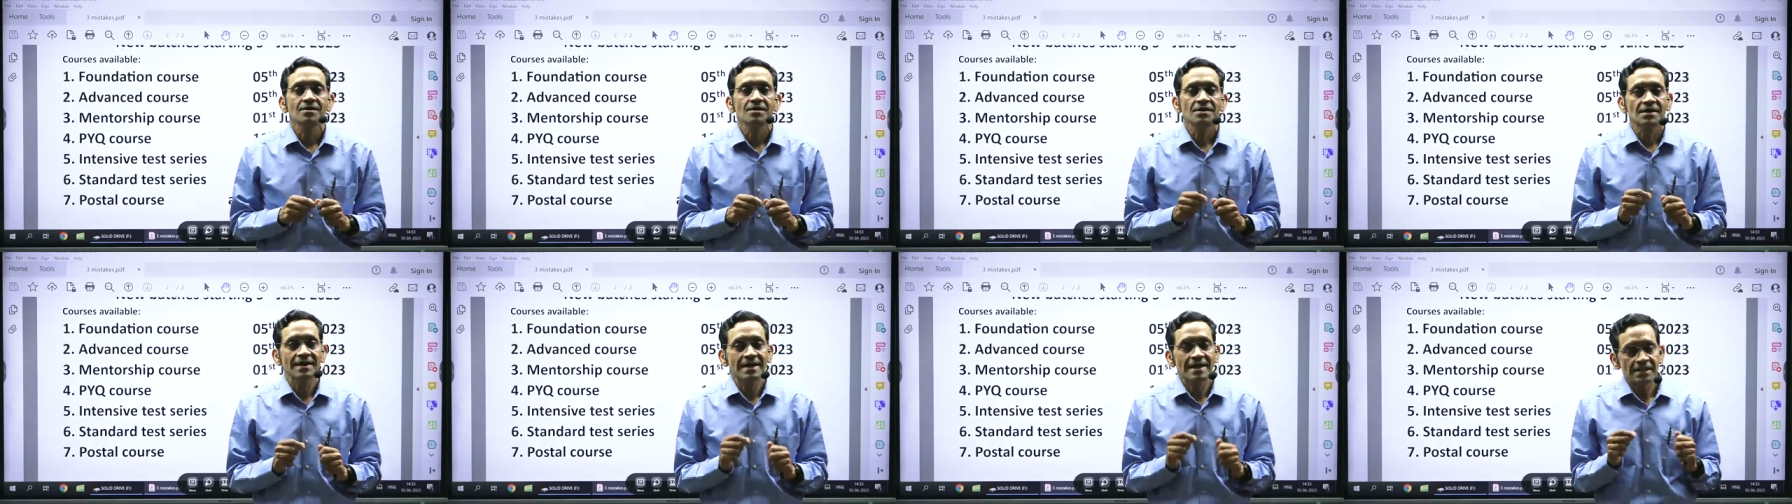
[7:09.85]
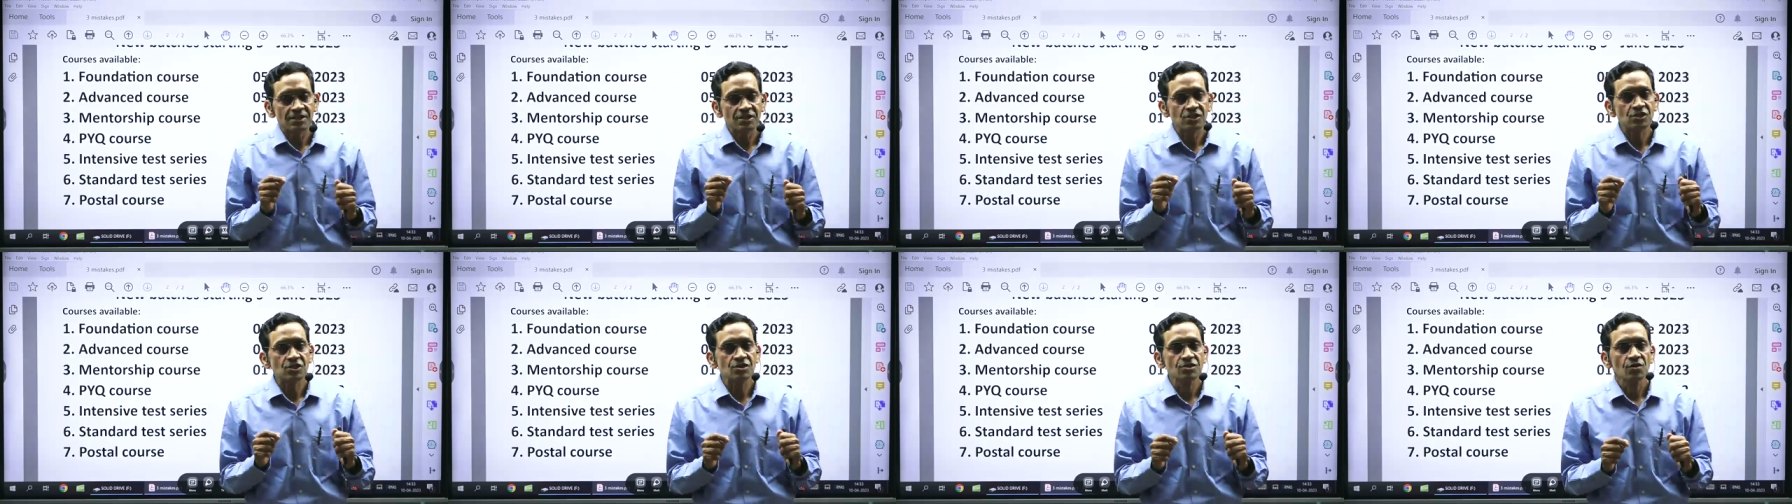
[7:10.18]

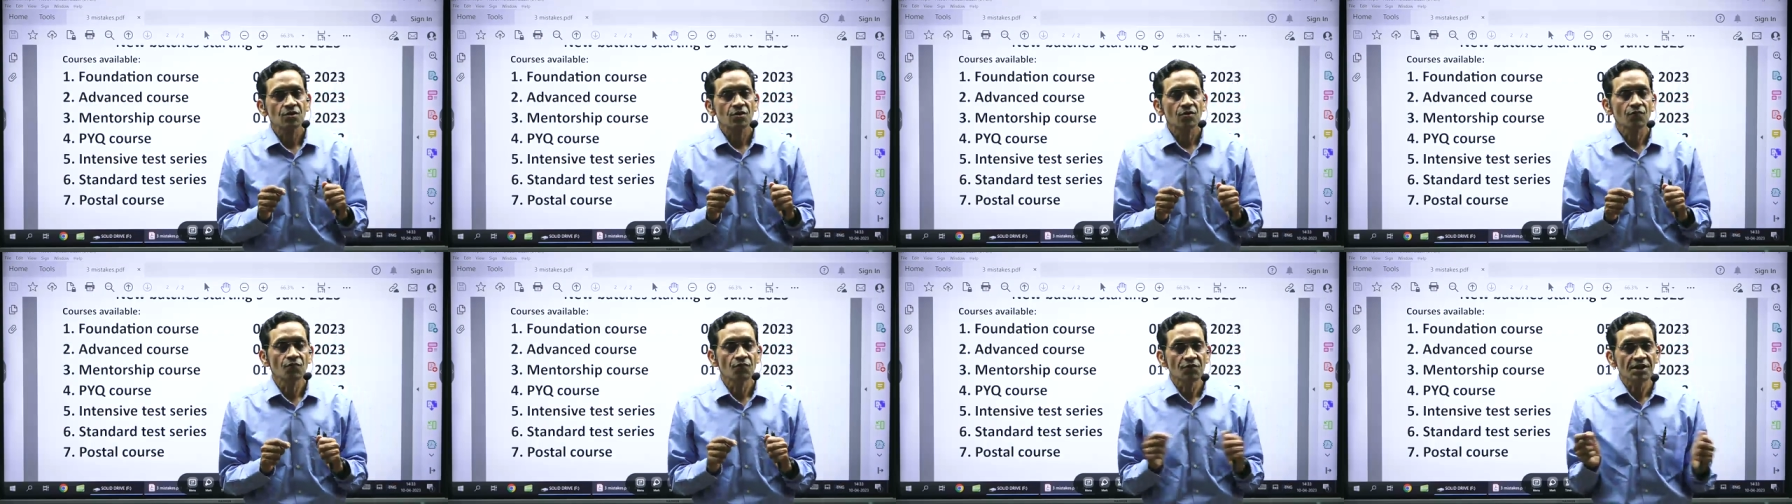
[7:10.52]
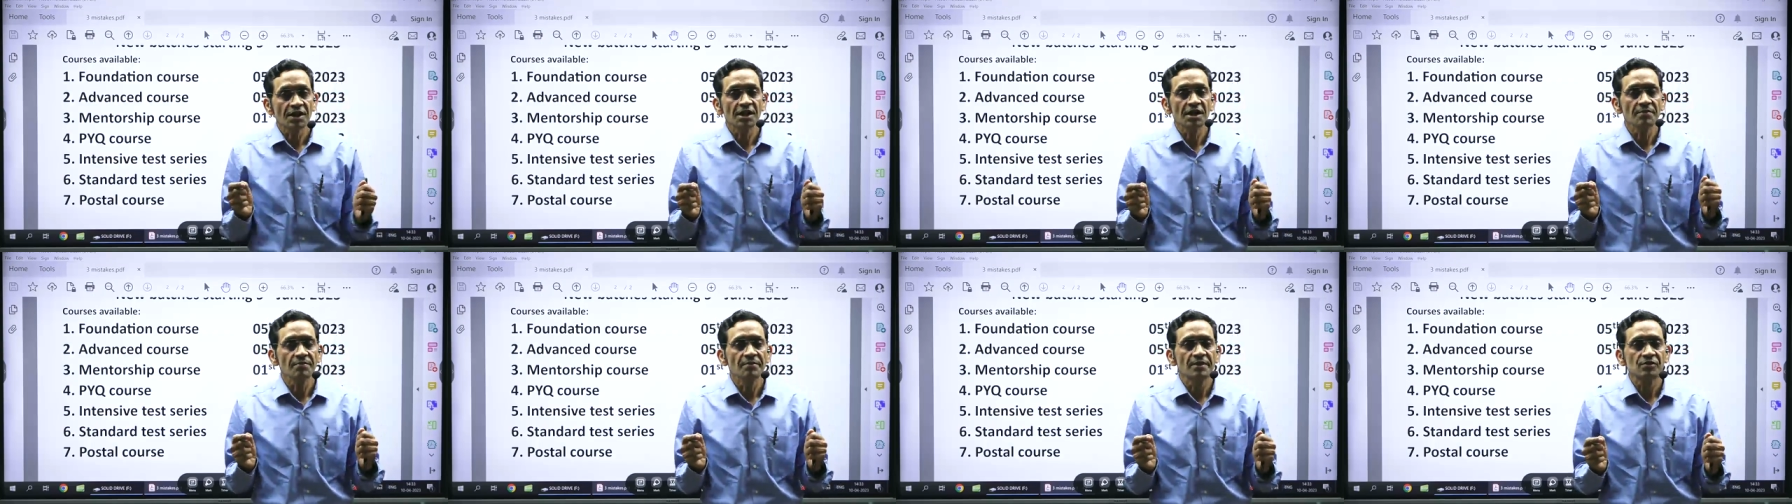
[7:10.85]
tests
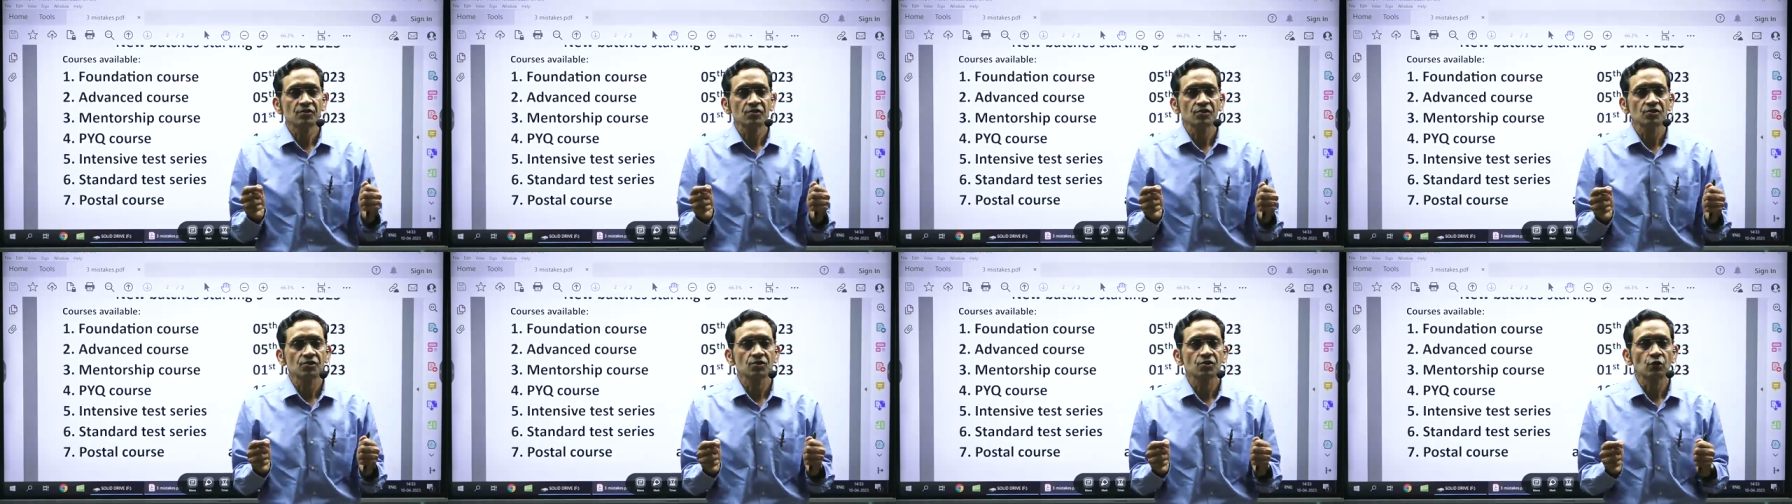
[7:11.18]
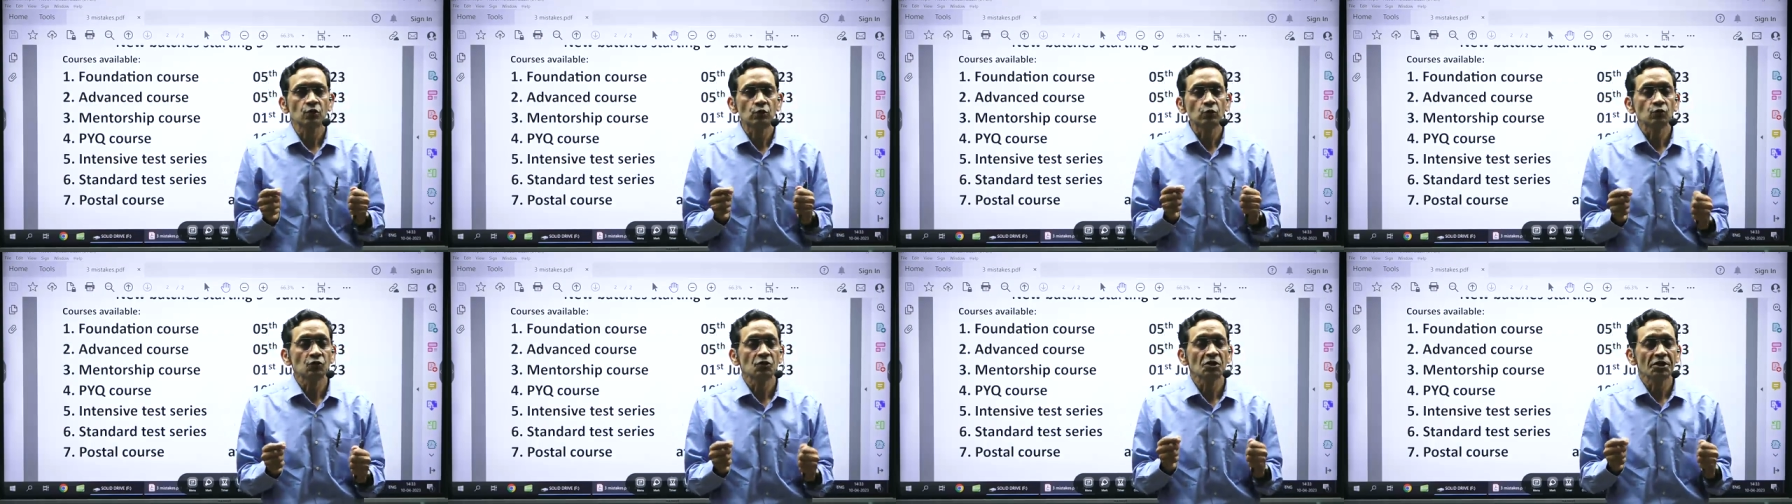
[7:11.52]
weekly basis
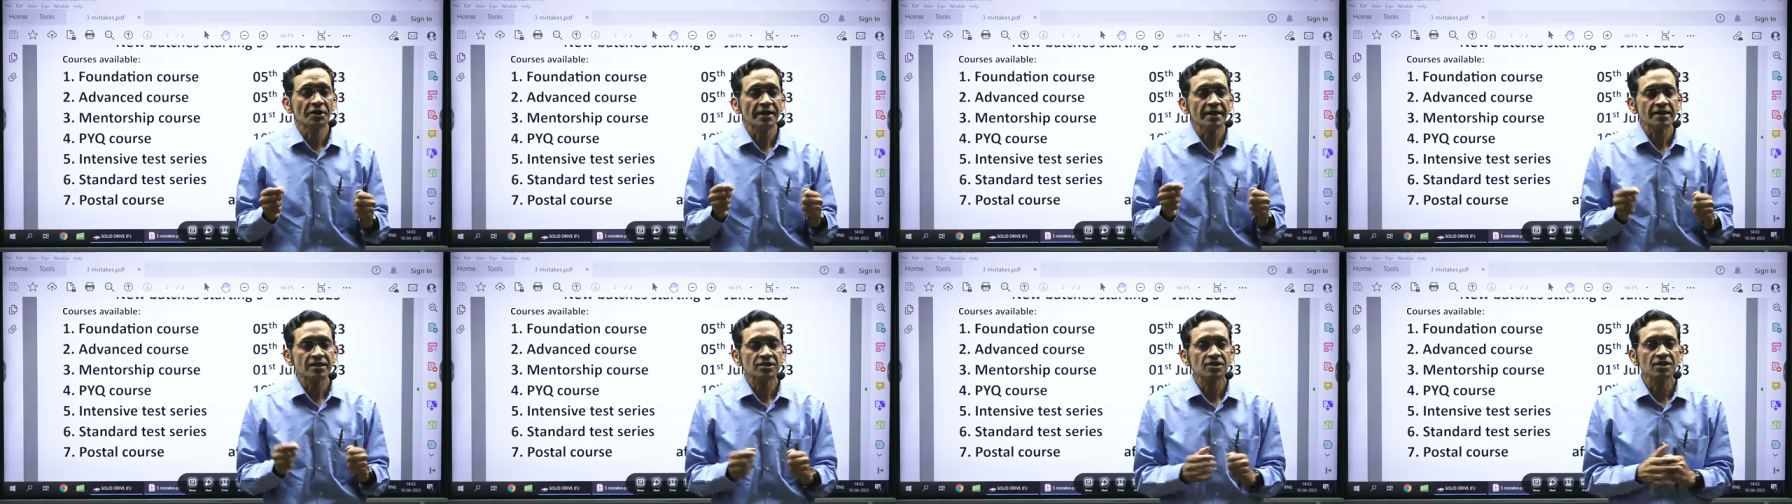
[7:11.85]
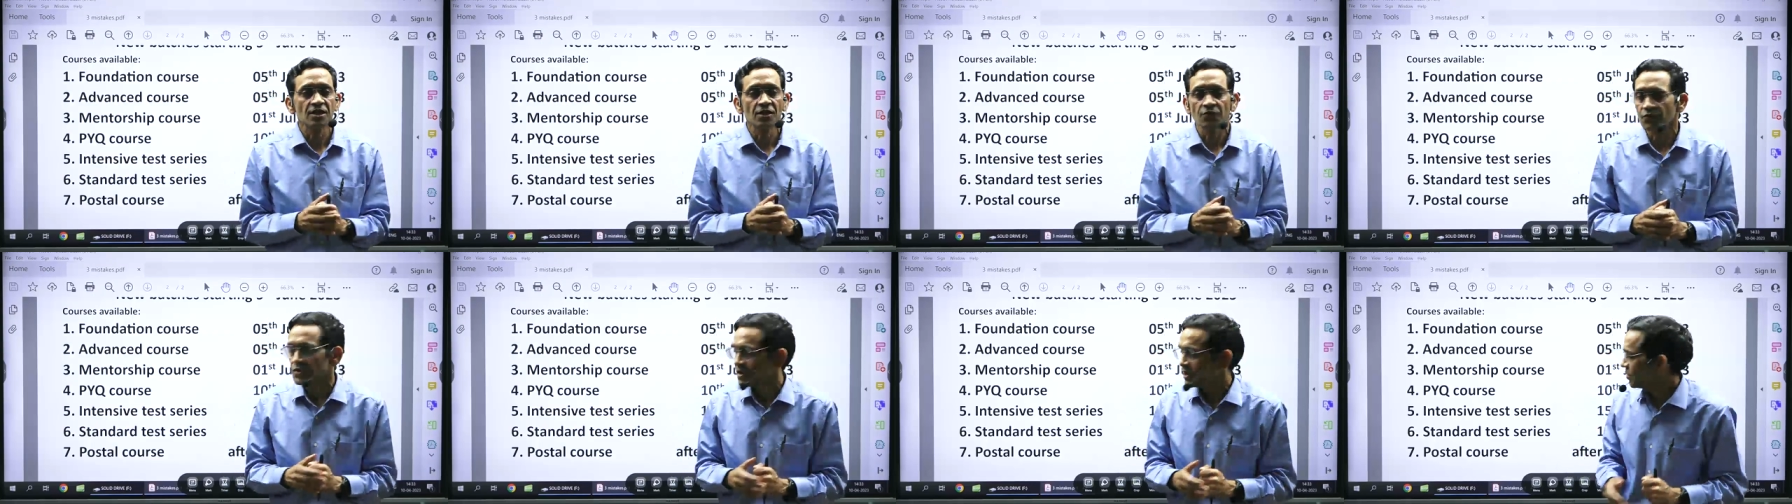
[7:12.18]
two three tests in
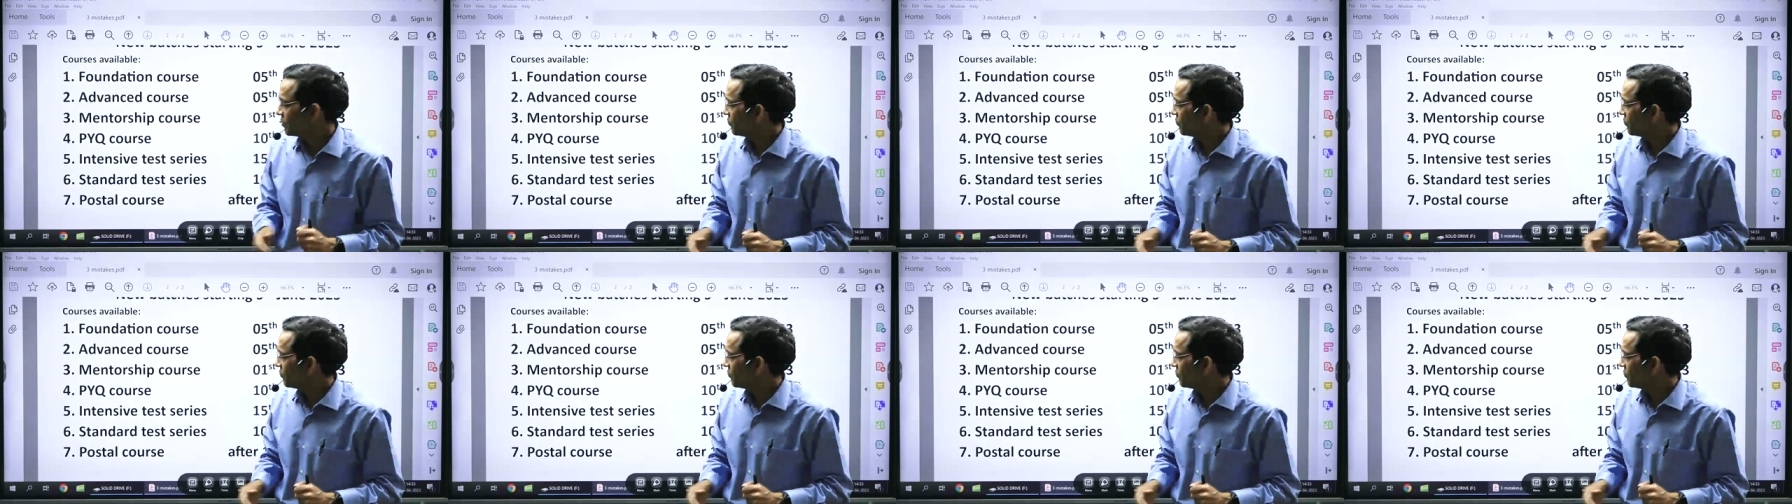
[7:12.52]
a week